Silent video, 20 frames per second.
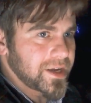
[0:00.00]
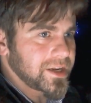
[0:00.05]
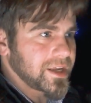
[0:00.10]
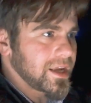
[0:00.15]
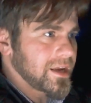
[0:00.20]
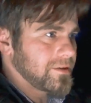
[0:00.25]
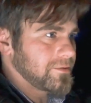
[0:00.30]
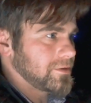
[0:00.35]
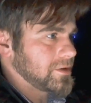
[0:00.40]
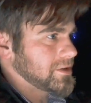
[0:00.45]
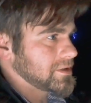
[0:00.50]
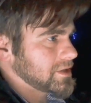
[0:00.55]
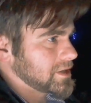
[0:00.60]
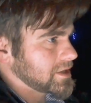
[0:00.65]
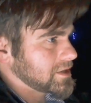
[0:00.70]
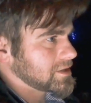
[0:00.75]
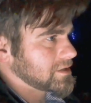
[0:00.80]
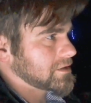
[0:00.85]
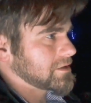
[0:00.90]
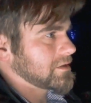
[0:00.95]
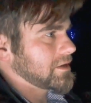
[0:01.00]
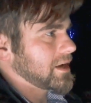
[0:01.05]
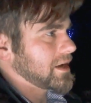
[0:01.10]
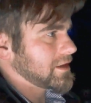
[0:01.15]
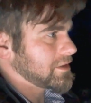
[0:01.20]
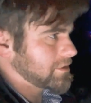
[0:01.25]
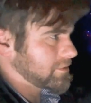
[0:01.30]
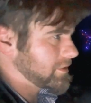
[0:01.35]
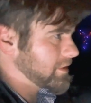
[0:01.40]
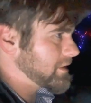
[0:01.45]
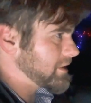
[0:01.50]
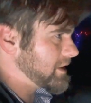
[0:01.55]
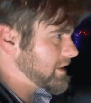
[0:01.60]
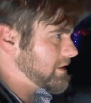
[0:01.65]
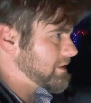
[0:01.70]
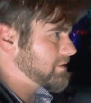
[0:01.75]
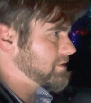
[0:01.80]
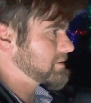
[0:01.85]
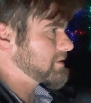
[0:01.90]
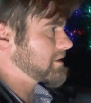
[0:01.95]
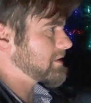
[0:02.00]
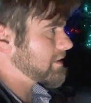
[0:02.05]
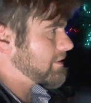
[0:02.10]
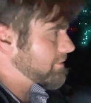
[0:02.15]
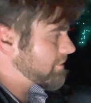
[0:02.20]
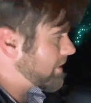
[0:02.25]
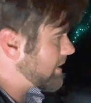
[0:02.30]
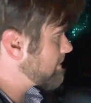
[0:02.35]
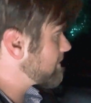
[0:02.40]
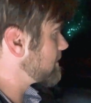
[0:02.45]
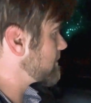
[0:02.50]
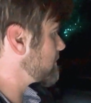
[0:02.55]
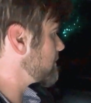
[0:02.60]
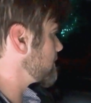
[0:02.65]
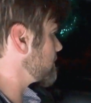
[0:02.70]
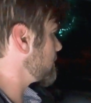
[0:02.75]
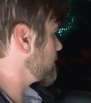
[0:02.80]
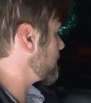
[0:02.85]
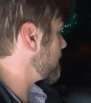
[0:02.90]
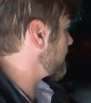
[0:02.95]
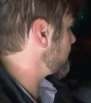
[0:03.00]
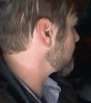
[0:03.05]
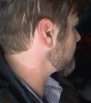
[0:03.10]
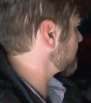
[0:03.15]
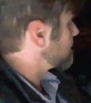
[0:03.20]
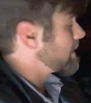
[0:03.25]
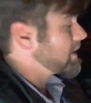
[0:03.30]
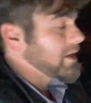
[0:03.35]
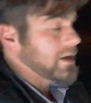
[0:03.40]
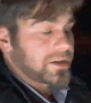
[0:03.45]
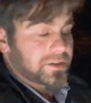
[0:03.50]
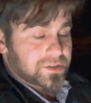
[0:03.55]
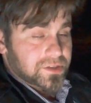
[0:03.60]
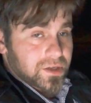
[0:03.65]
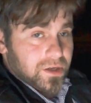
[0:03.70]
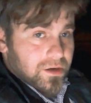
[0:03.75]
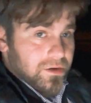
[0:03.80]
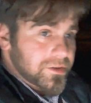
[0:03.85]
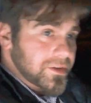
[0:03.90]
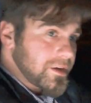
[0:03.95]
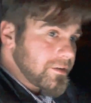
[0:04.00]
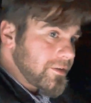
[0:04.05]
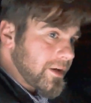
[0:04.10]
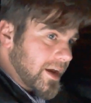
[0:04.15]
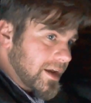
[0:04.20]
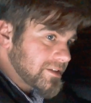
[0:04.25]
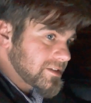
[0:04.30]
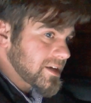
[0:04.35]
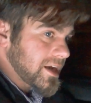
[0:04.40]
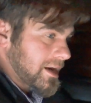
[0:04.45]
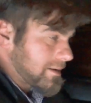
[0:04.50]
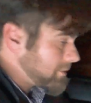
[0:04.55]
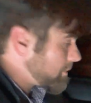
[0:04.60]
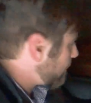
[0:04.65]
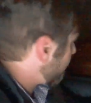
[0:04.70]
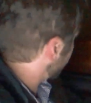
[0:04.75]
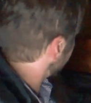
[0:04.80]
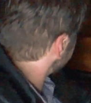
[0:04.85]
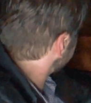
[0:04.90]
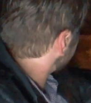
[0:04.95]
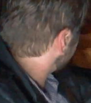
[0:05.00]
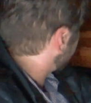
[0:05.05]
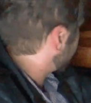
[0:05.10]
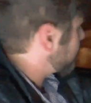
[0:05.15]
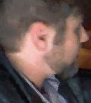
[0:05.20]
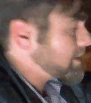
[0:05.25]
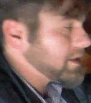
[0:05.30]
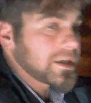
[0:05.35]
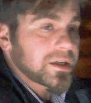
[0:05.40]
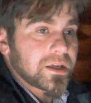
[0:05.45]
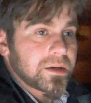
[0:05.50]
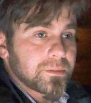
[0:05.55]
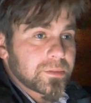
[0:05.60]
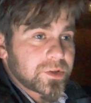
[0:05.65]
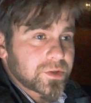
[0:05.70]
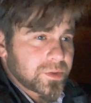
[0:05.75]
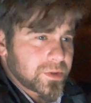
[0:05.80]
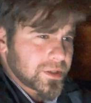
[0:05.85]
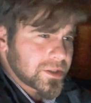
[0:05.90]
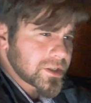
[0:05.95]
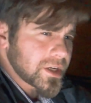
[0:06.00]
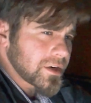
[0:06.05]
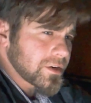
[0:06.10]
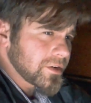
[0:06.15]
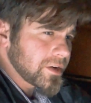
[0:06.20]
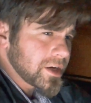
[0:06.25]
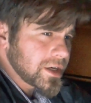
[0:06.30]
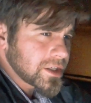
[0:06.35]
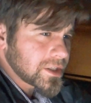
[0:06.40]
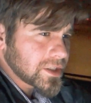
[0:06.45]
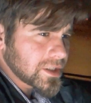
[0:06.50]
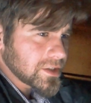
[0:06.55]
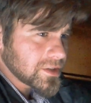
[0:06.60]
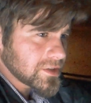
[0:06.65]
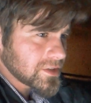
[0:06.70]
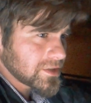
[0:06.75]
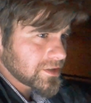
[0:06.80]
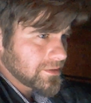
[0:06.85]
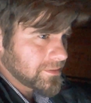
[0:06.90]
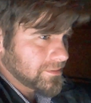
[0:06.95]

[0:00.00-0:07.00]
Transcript: cam V6 at 3 liters that they've crammed into a Taurus. And so they've had time to work on it in between generations.